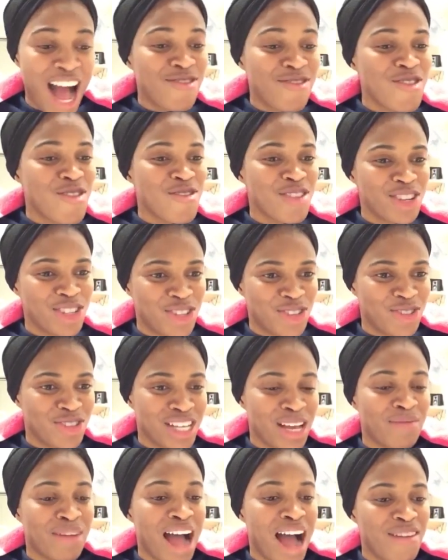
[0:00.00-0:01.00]
I have orange
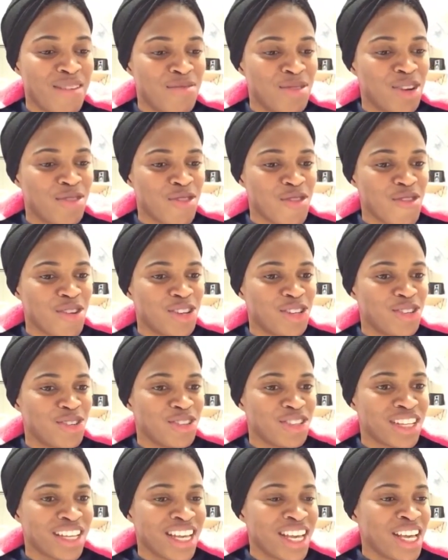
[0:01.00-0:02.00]
juice. I might have a bit of orange
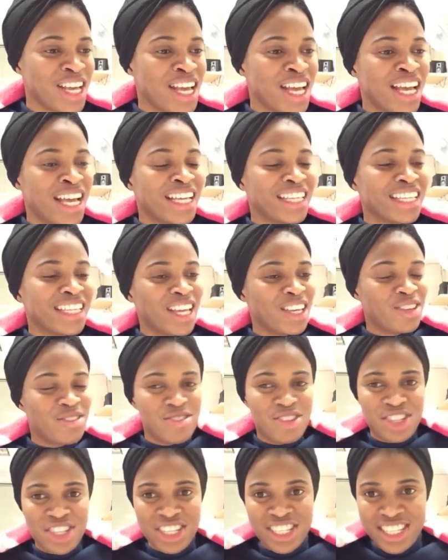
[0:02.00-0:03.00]
juice.
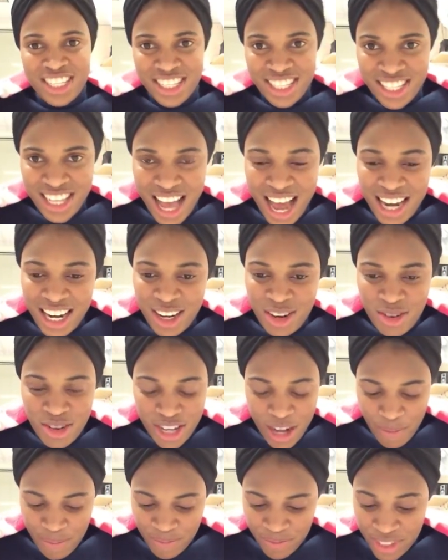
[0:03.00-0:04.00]
Thank you, Jesus.
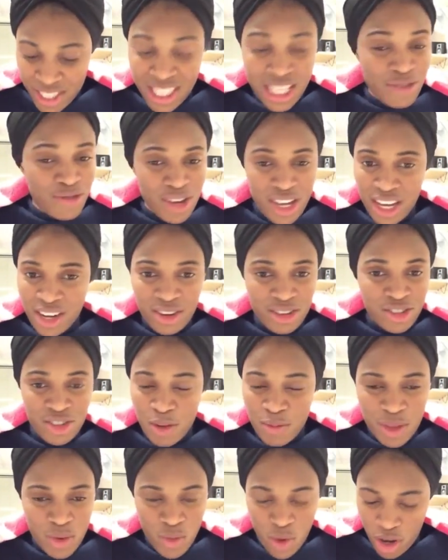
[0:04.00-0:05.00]
Hallelujah. The devil cannot
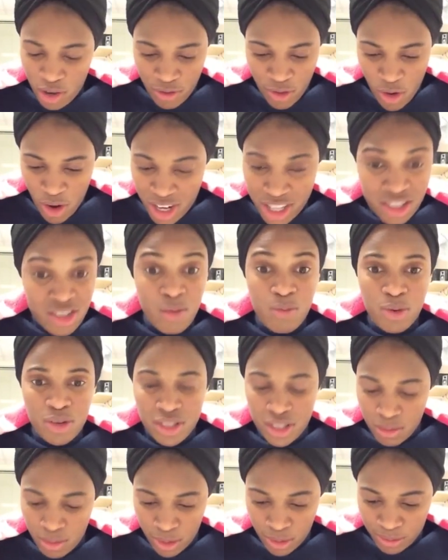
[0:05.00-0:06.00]
stop the work of God. It's not
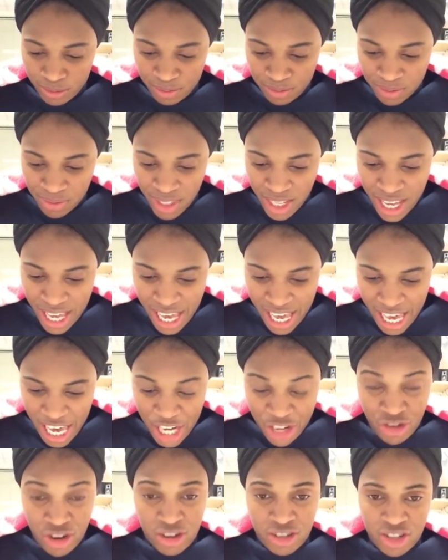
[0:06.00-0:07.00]
possible.
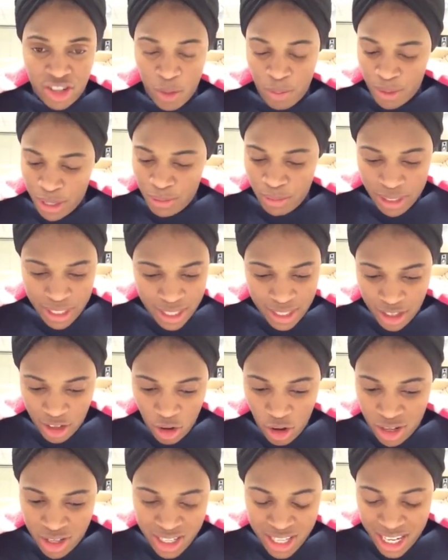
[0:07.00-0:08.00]
He tried to stop it, but
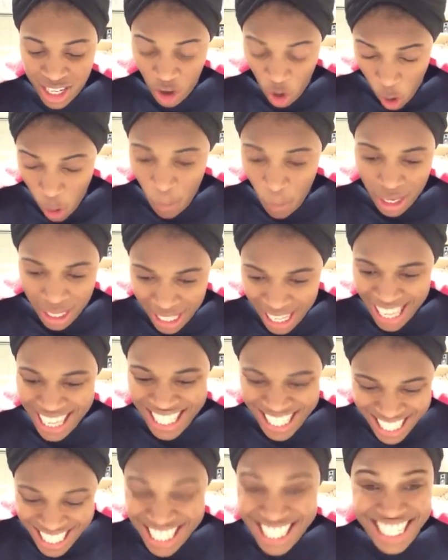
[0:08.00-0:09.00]
God said, Come
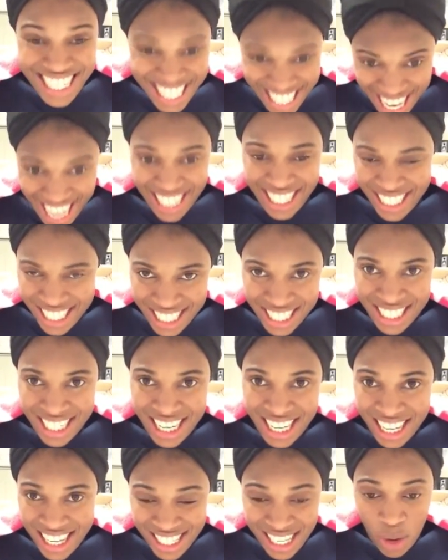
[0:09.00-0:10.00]
online tonight
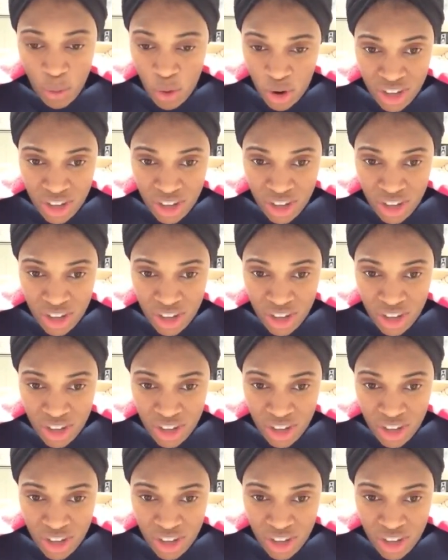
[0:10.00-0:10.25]
because I